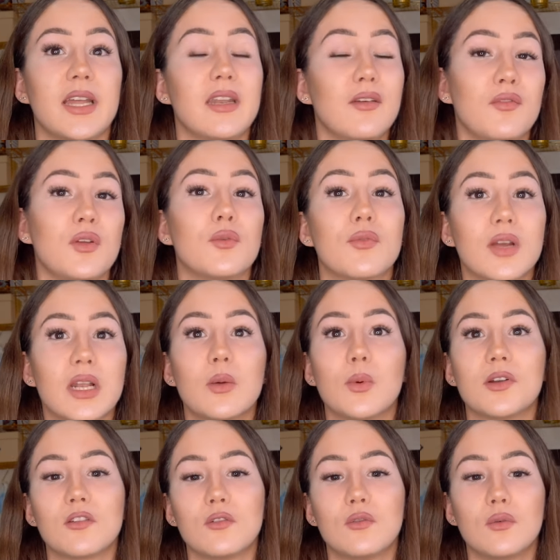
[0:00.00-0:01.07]
and if you really
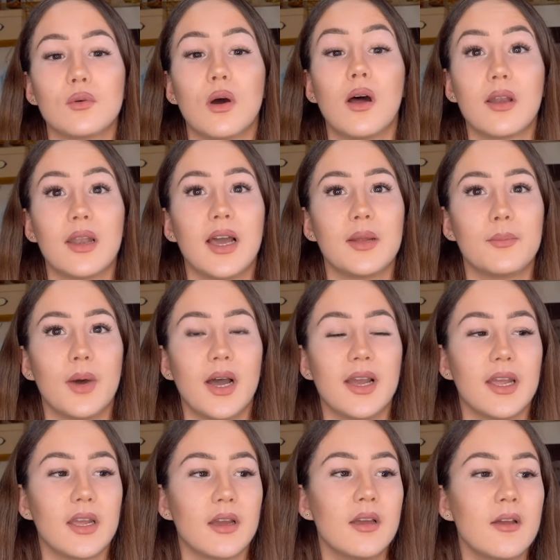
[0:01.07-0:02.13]
want to do online
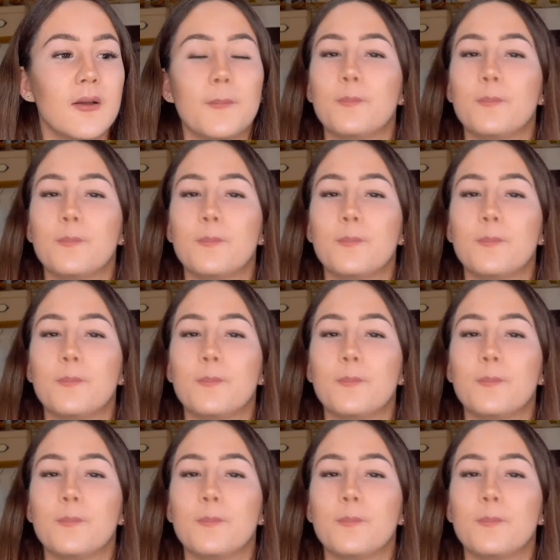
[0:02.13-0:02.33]
buying,